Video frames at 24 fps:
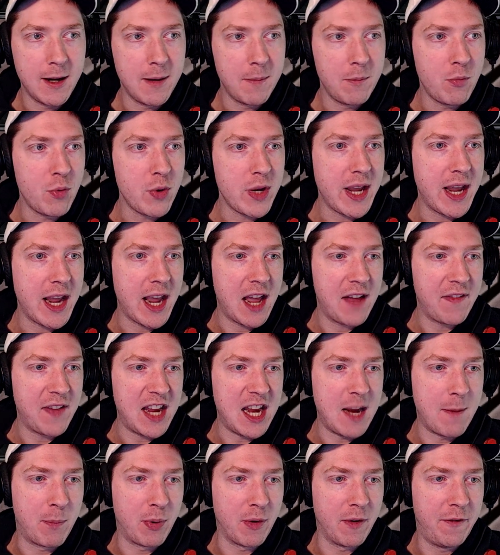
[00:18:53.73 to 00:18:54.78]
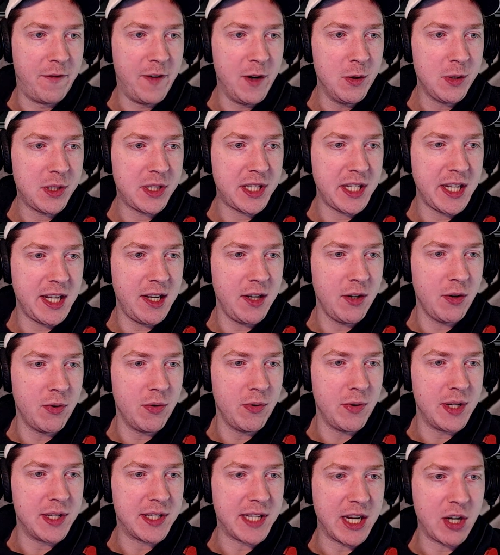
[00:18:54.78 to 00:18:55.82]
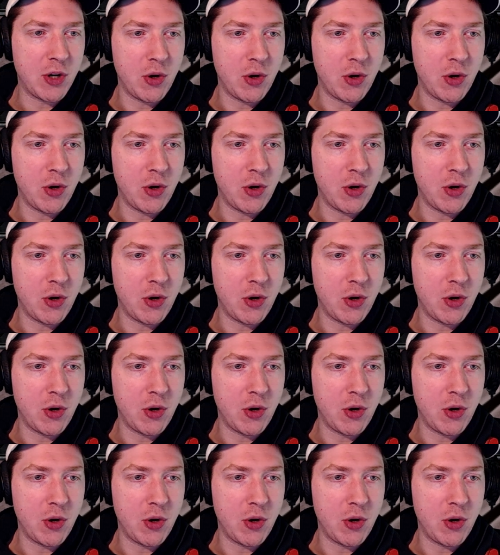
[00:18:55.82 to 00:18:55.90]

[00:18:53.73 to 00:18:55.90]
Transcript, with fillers: We have a Bravosi, who is a